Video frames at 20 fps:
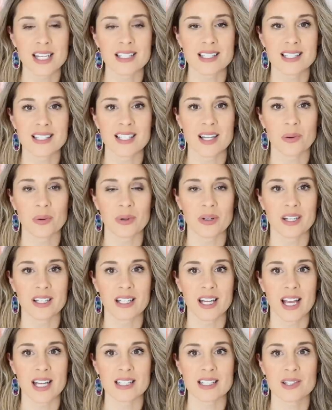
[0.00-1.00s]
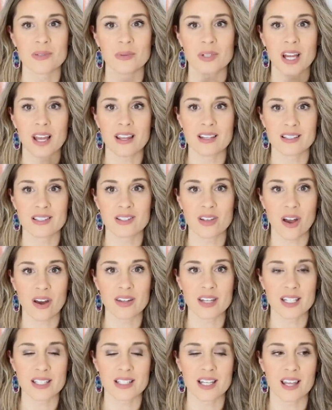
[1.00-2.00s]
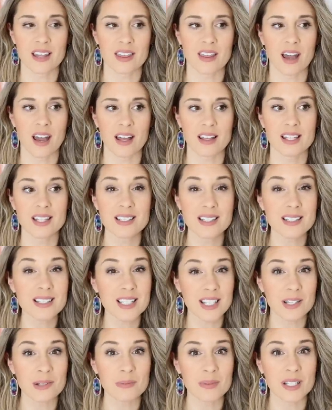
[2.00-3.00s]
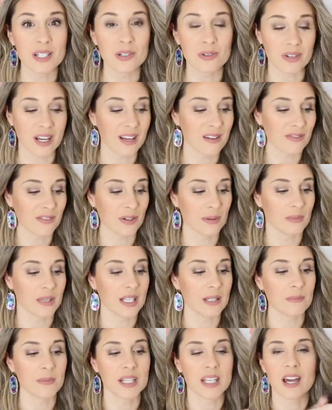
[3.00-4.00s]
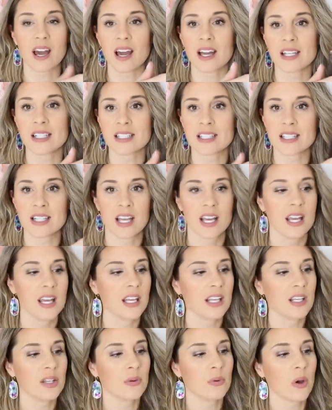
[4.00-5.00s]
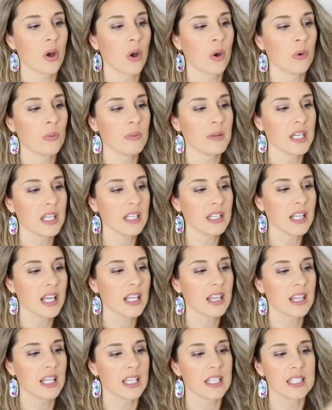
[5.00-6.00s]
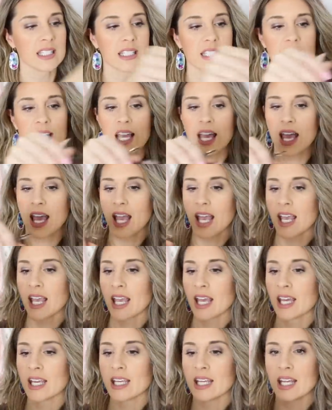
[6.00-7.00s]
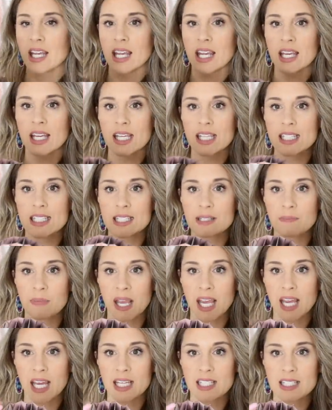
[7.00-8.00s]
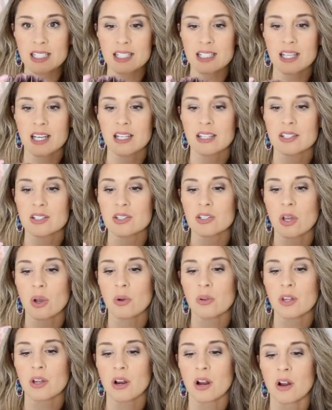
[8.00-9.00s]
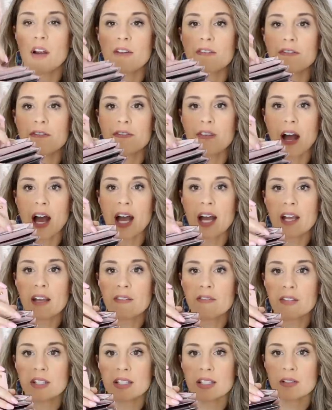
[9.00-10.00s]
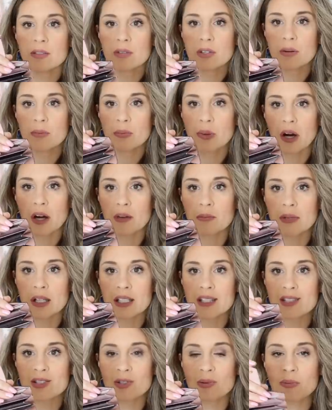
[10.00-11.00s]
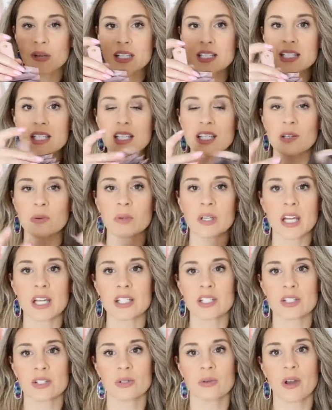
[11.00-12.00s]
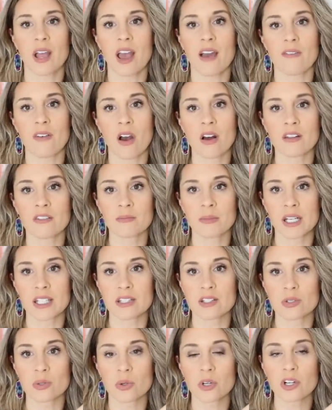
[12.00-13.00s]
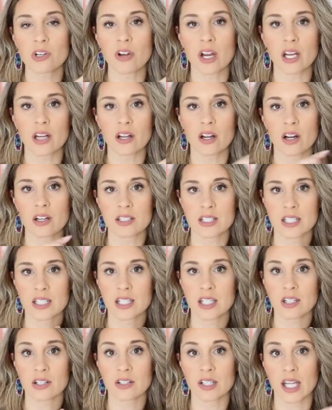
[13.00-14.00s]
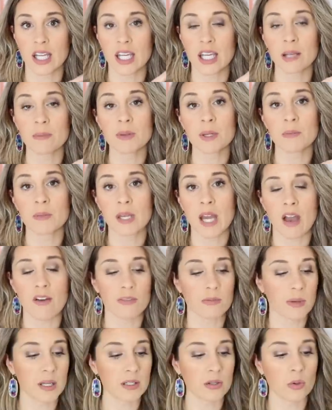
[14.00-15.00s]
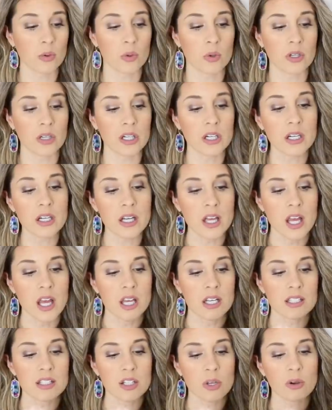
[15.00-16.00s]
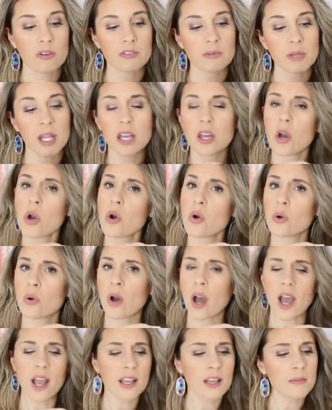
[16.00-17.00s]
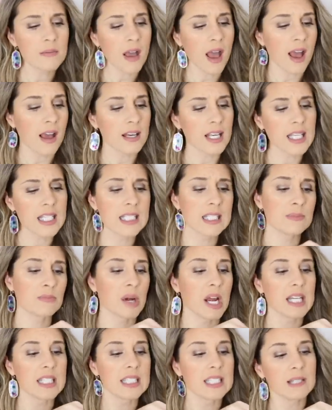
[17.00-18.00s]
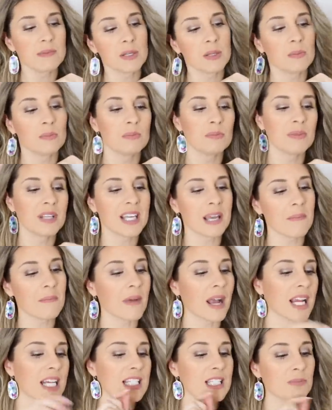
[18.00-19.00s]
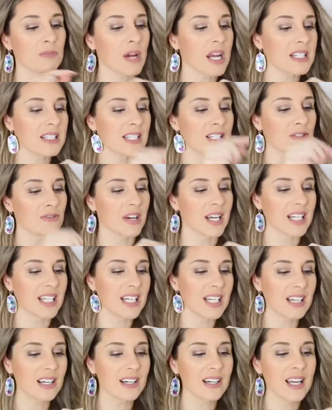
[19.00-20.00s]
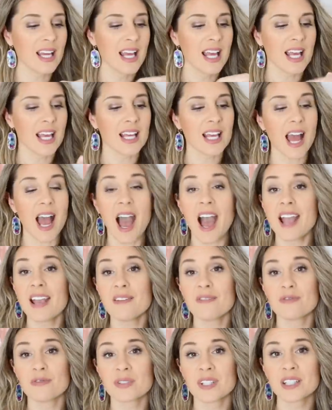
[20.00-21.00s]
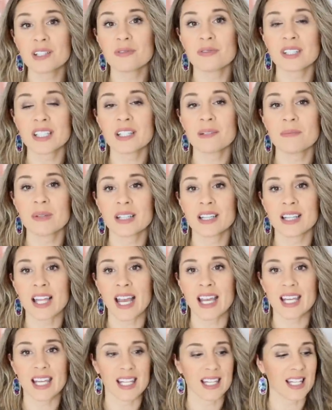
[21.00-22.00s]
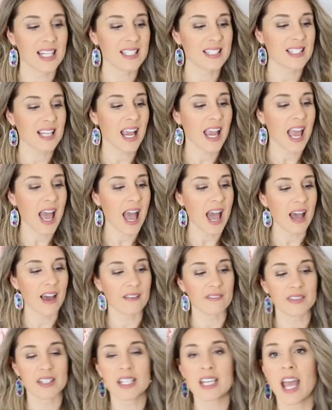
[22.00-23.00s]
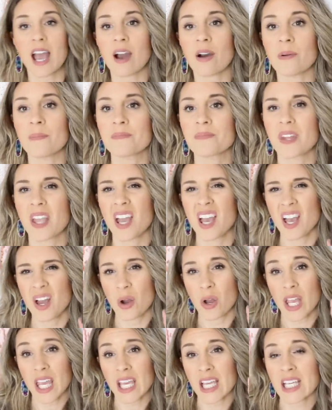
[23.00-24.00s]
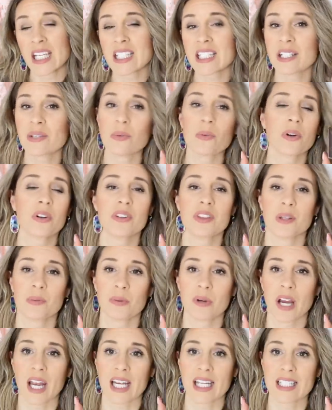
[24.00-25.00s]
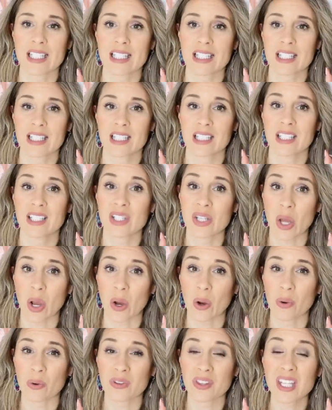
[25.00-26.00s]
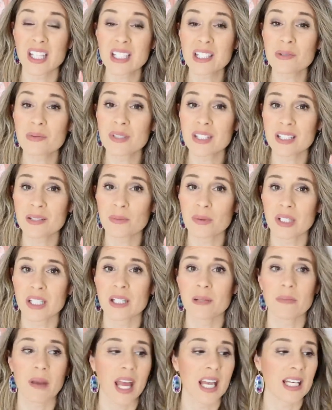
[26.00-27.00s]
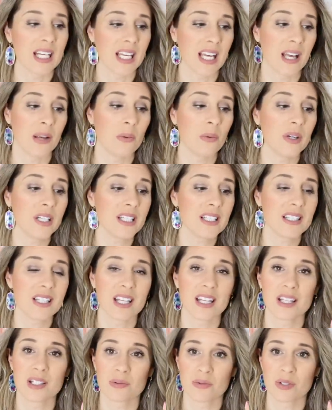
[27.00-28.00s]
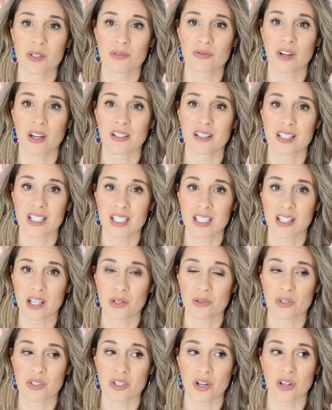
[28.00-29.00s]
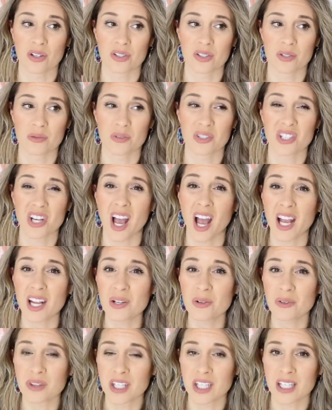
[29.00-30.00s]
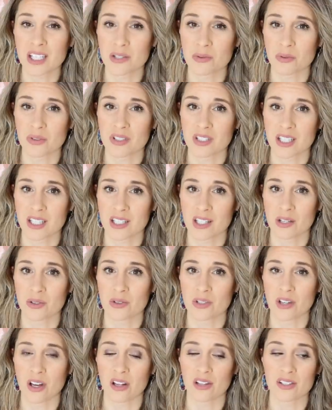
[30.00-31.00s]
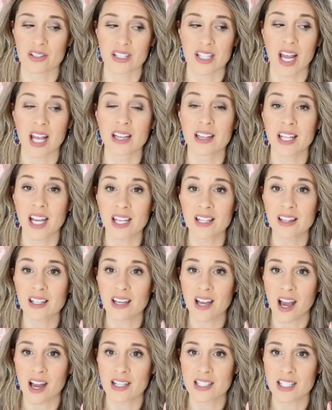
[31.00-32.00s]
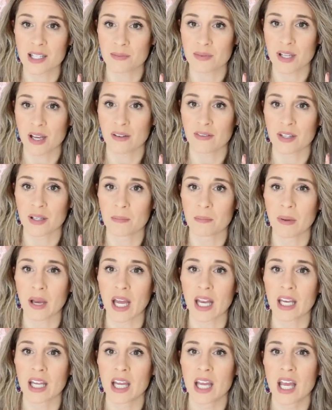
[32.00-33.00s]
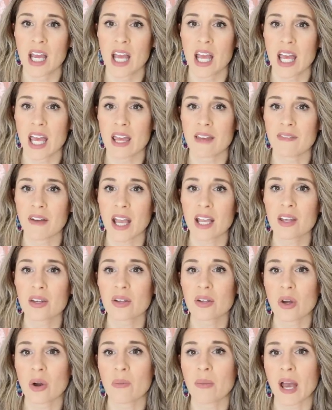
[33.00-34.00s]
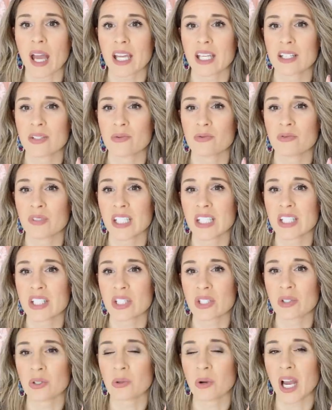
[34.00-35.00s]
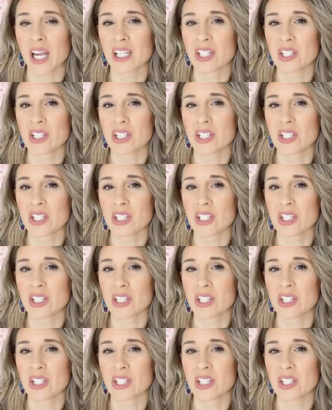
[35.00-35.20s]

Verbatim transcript: to stay organized. So when I saw this, I thought this is gonna be great for me because you open it like this and it expands. So there are five little compartments. So basically what I do, I have all of my store credit cards in here and I keep them in alphabetical order. So if I'm like, oh, I am at Express, let me get my Express, it's right here. I have really, really been liking this. I have. Now, is it worth the price? No, this was a pretty penny. I want to say this was around $600, which I don't think it's worth $600. I like the concept of it, but if I could go back and redo, I